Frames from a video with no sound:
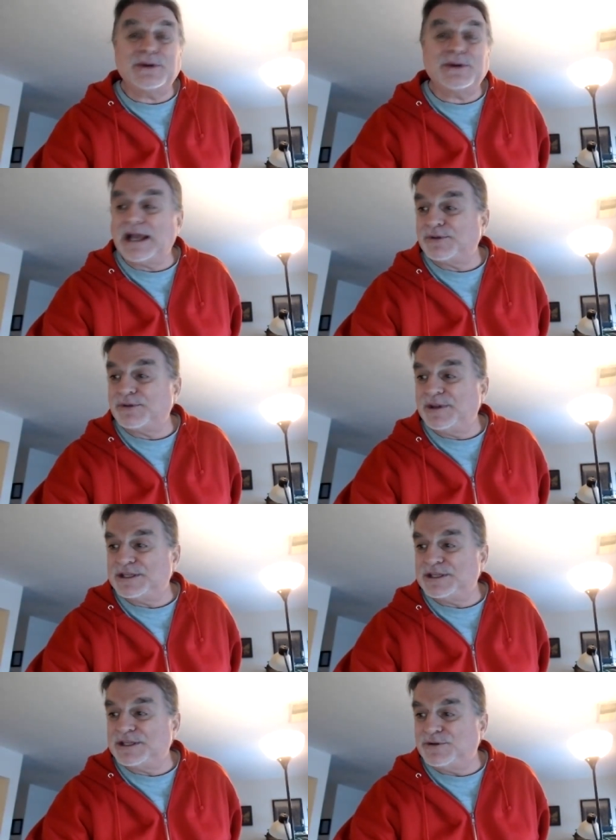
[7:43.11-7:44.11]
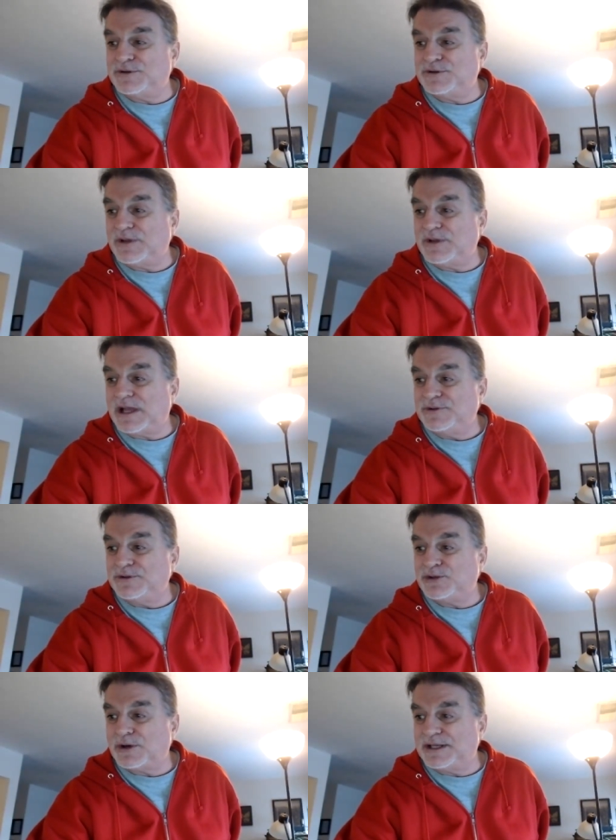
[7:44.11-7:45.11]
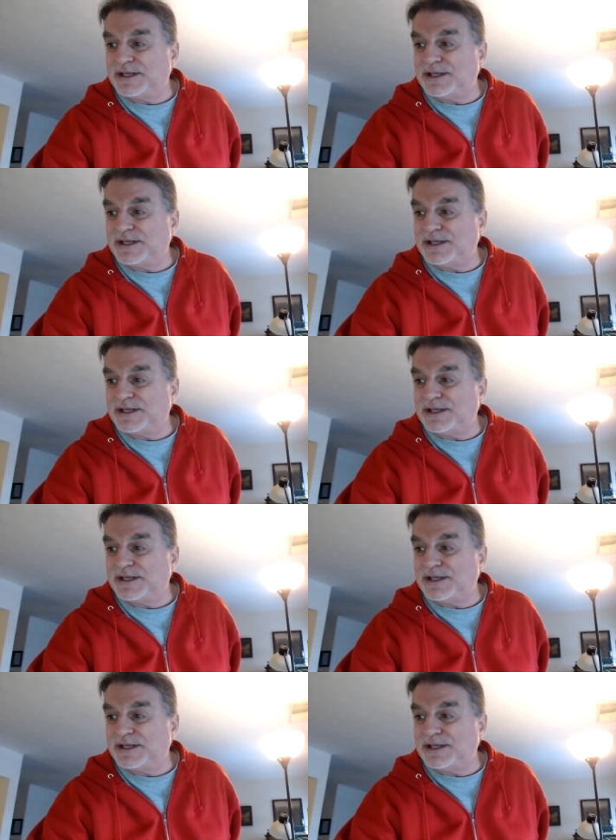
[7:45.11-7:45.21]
with me for these few uh, few short minutes.